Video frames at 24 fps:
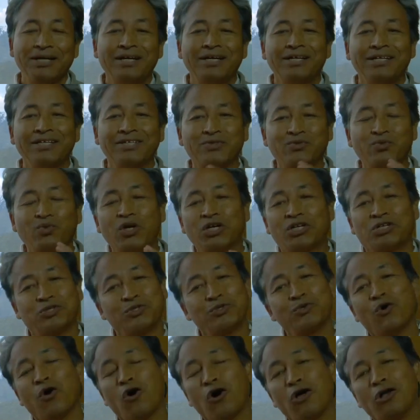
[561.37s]
is what
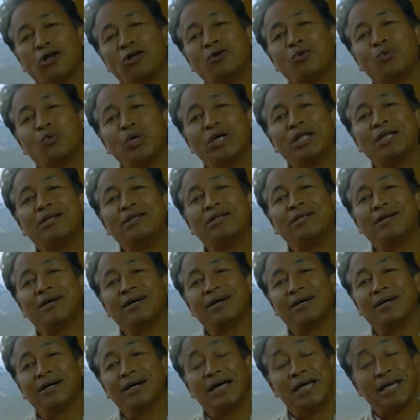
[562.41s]
you all will
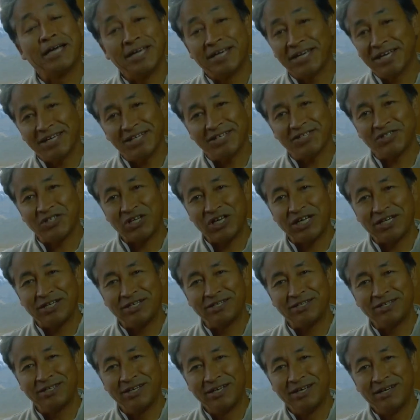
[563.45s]
engage
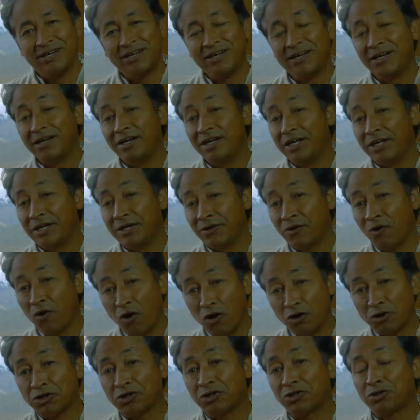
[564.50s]
in
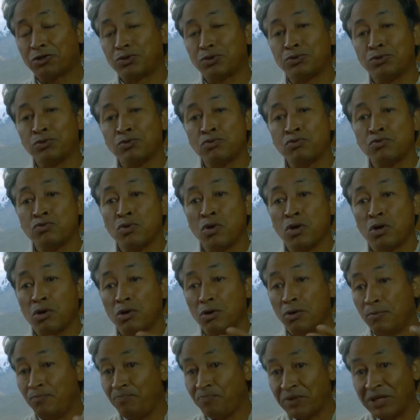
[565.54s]
order
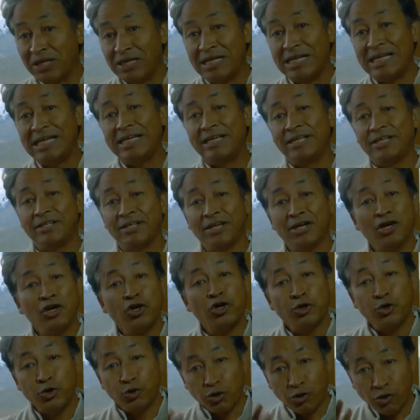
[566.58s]
to lead
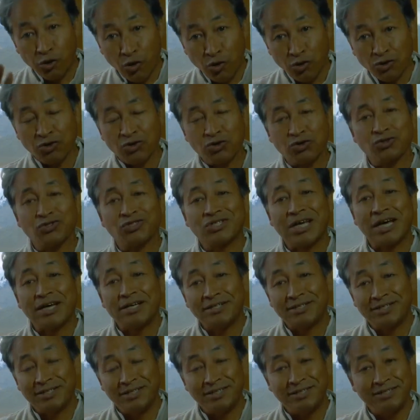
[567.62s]
your own
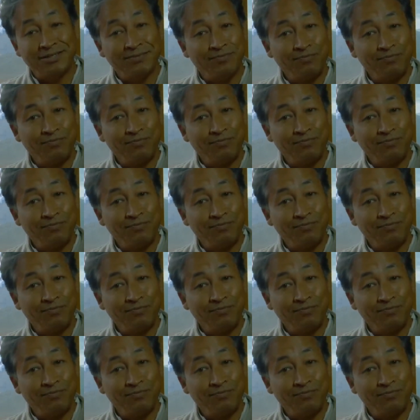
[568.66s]
society,